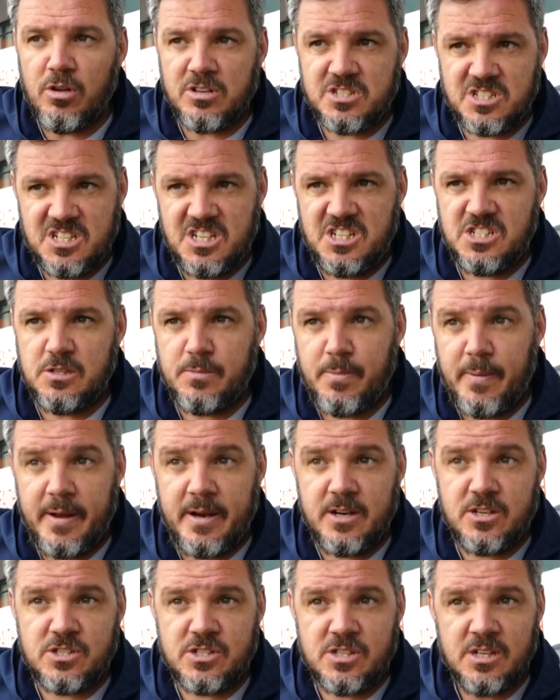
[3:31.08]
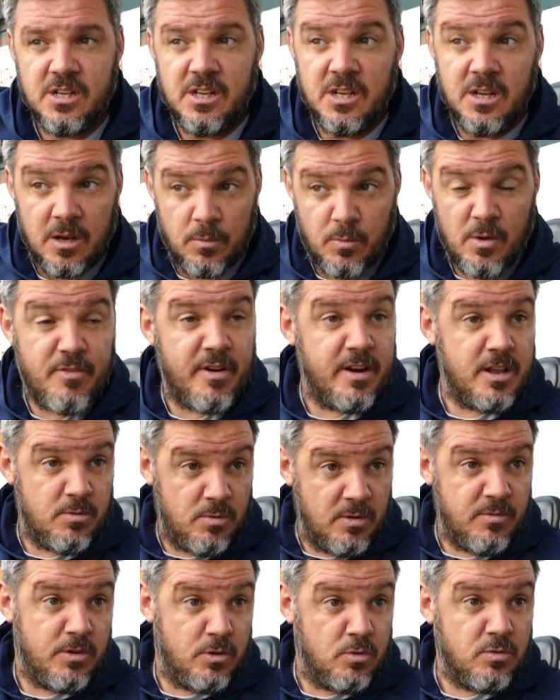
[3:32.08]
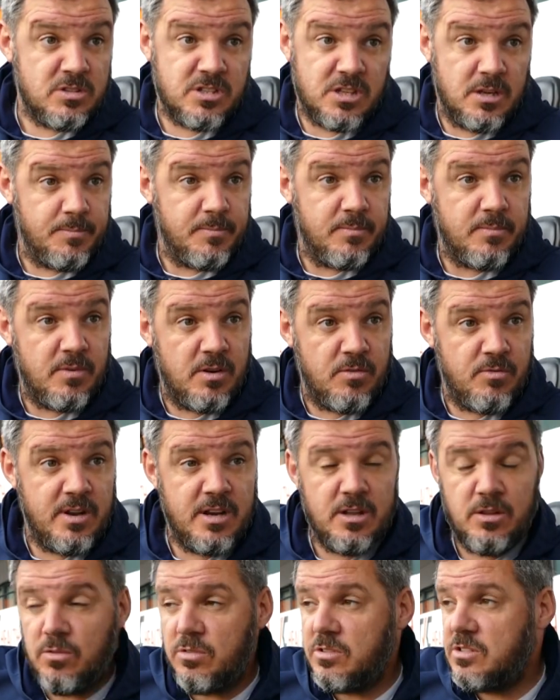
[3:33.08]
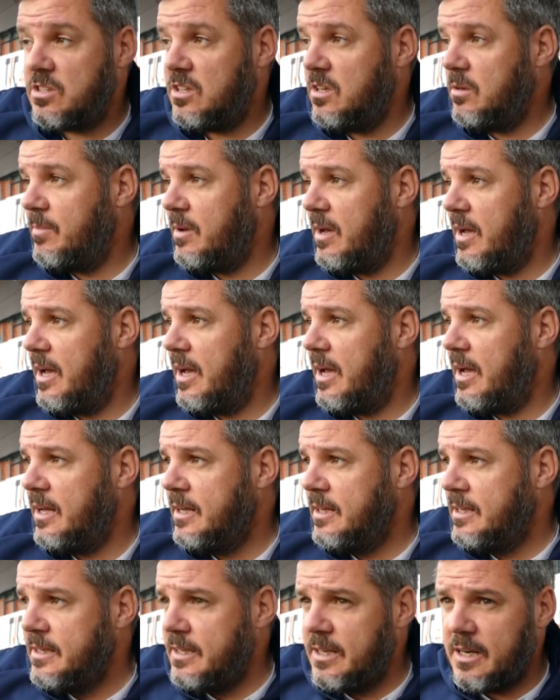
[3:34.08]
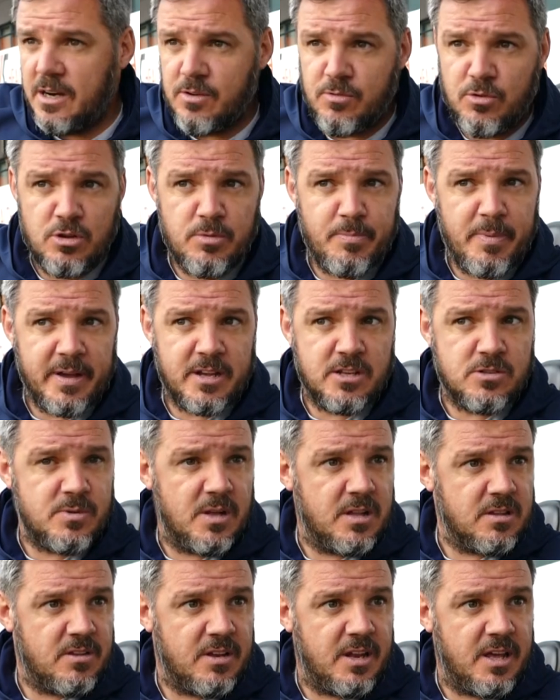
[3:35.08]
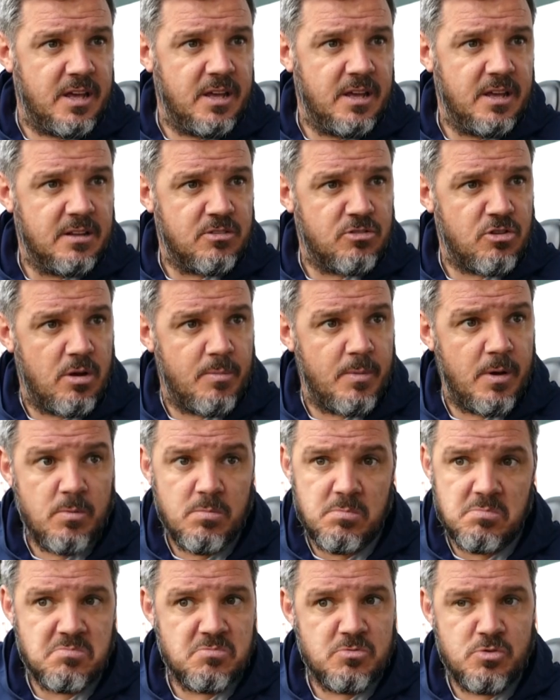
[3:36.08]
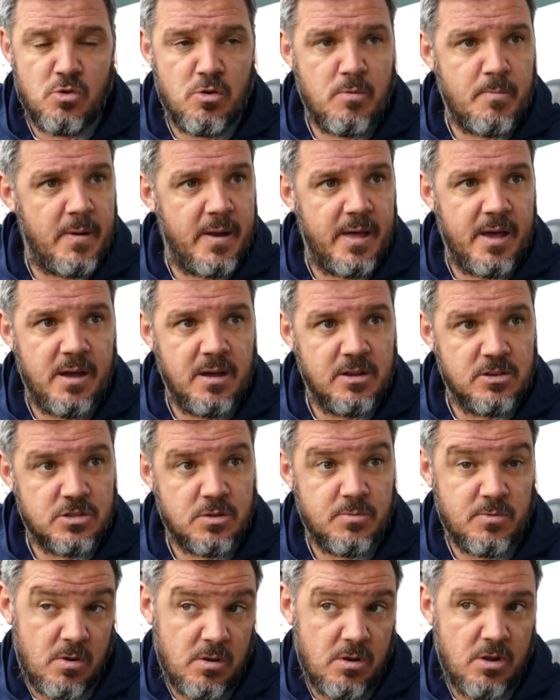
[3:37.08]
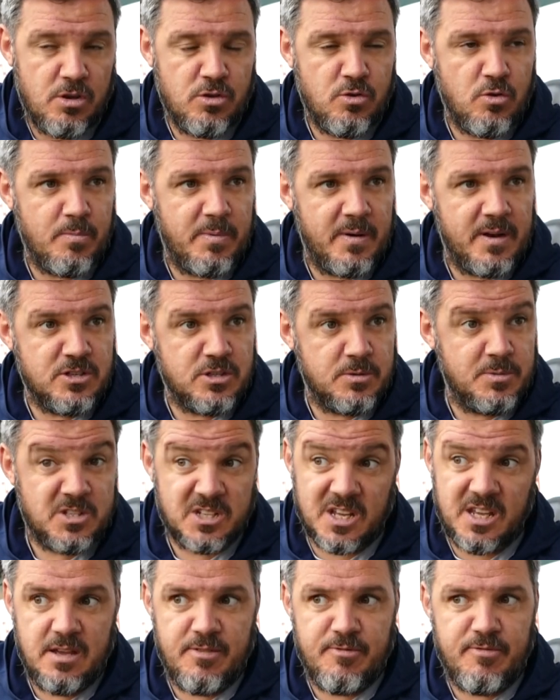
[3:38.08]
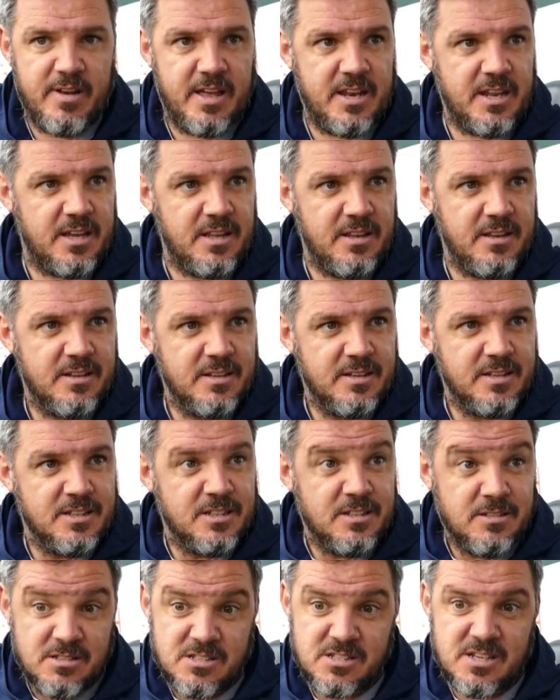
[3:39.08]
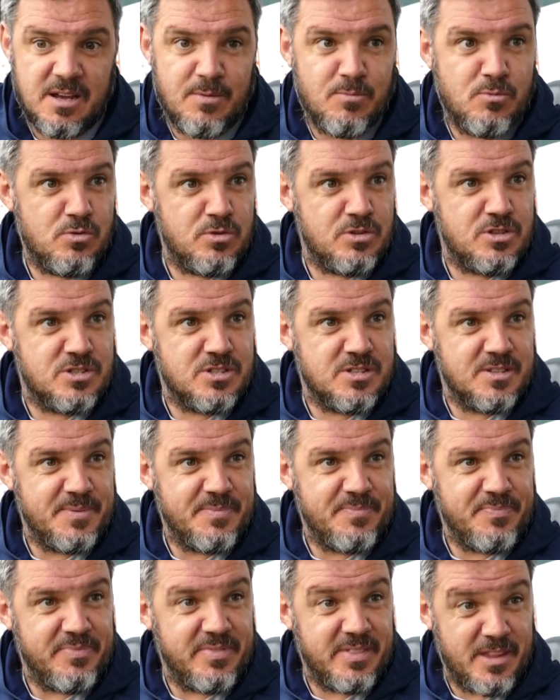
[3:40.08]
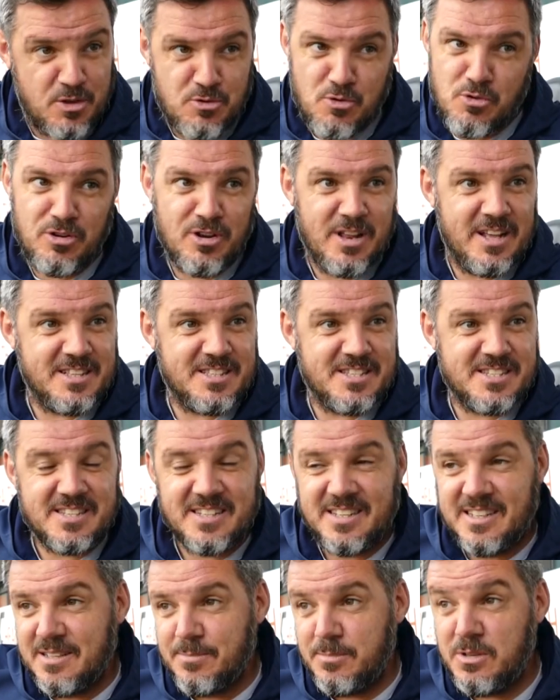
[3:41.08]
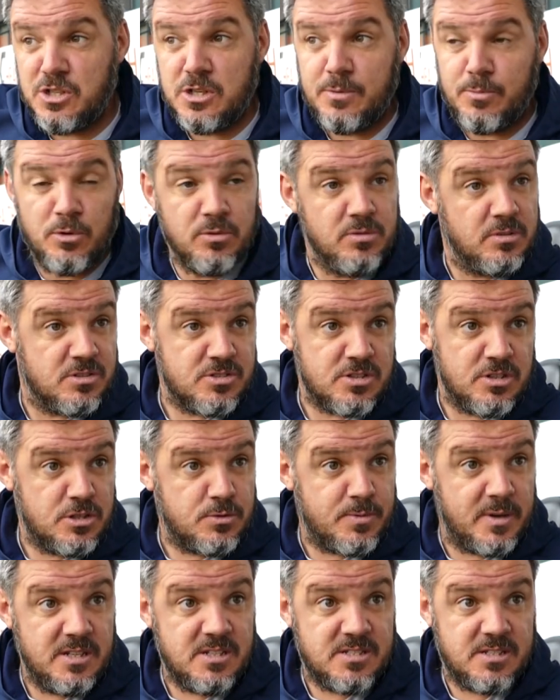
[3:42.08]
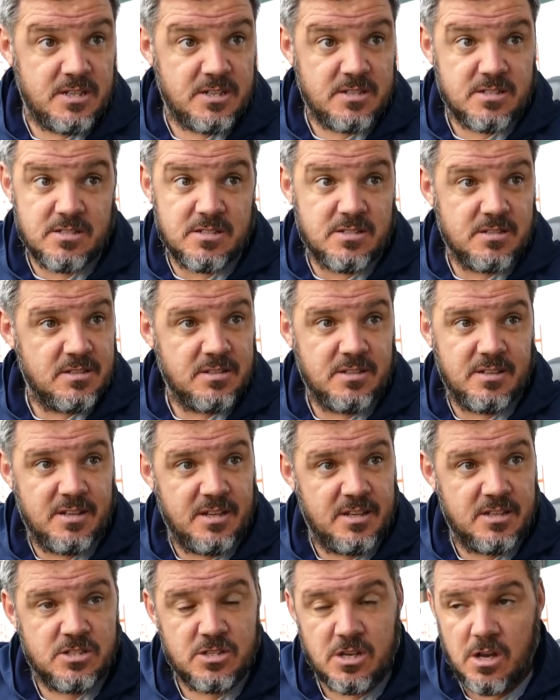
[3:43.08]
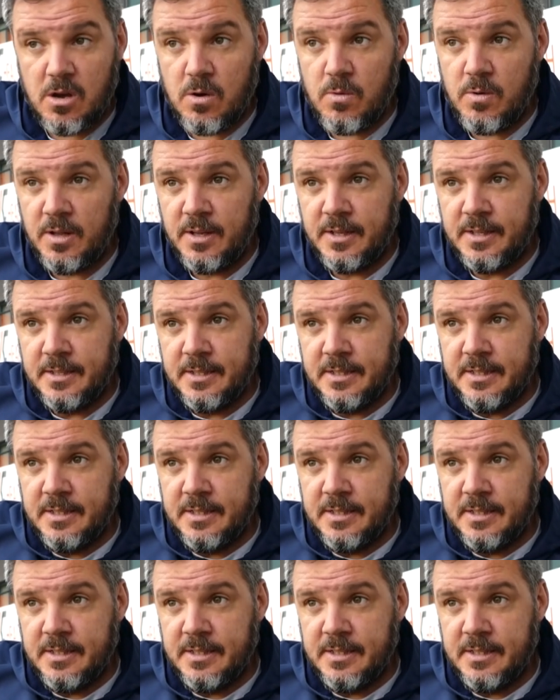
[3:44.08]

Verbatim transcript: a lot of seasoned players. We very we've a young team, a really young team. Uh, right back as well today, Tomo, young player. So we've got young players, which Keane Flanagan, Sam Woods, they're young lads. Richie Brundle's only twenty-six. So